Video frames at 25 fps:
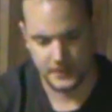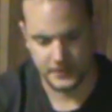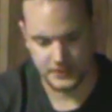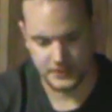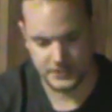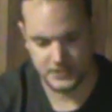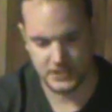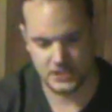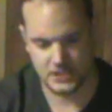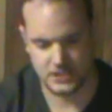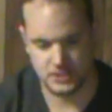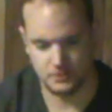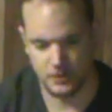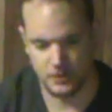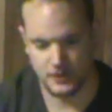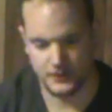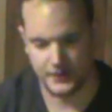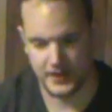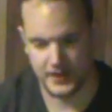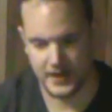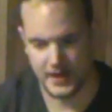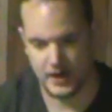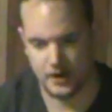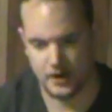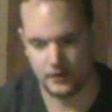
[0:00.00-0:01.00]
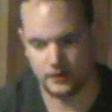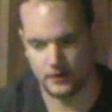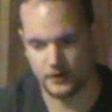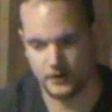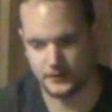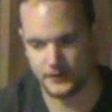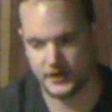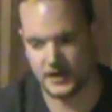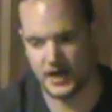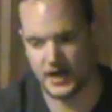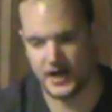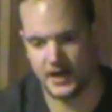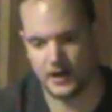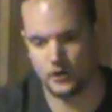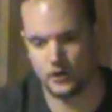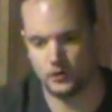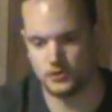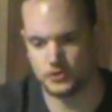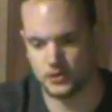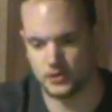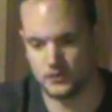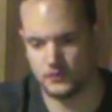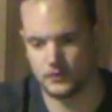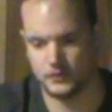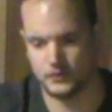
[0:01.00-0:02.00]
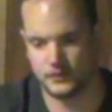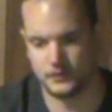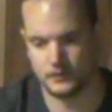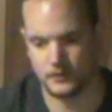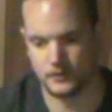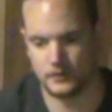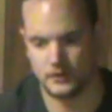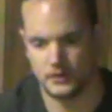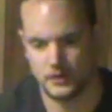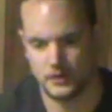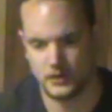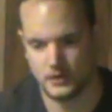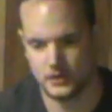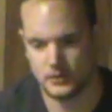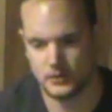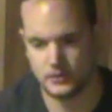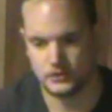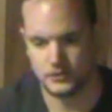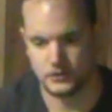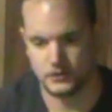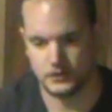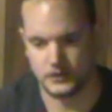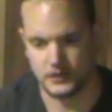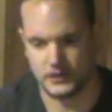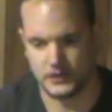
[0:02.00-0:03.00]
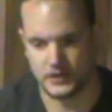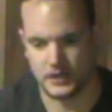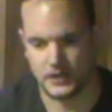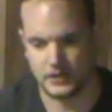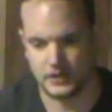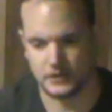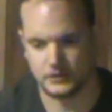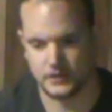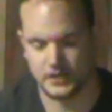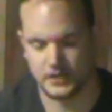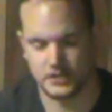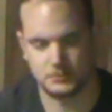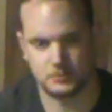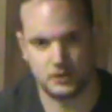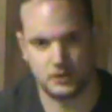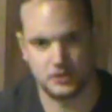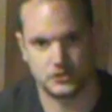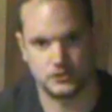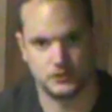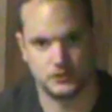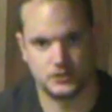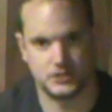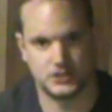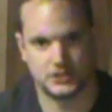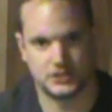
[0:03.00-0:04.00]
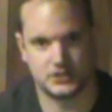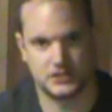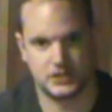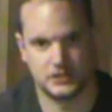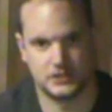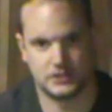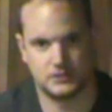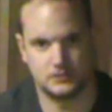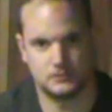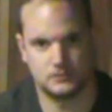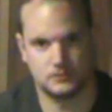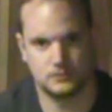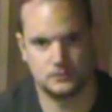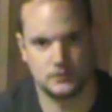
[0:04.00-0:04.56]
and sets them on the counter, and the guy goes over to the Xbox 360